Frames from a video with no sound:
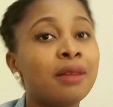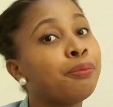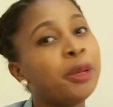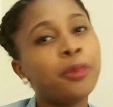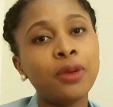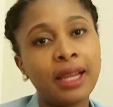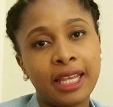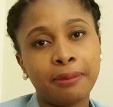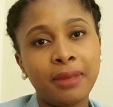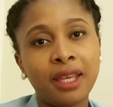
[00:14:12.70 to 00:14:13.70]
People
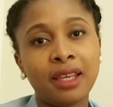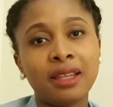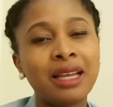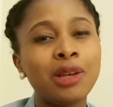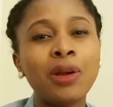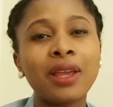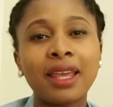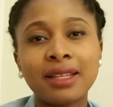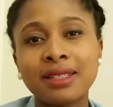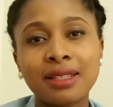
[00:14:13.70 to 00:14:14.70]
like me that don't
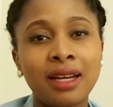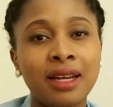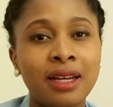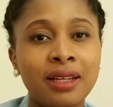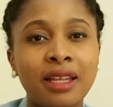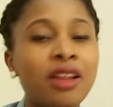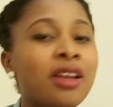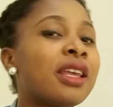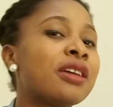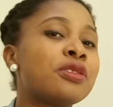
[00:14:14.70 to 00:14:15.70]
get
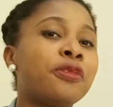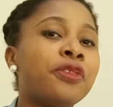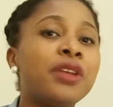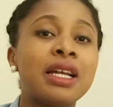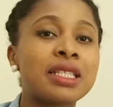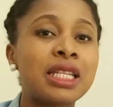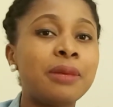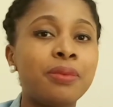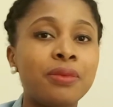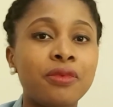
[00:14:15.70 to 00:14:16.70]

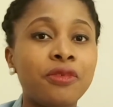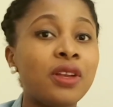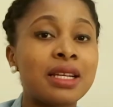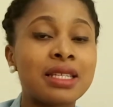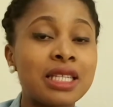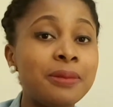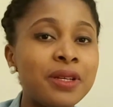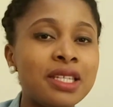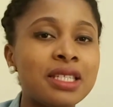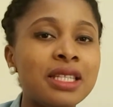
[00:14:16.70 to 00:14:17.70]
to fall asleep
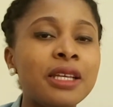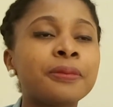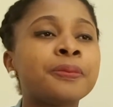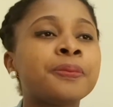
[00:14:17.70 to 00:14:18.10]
easily.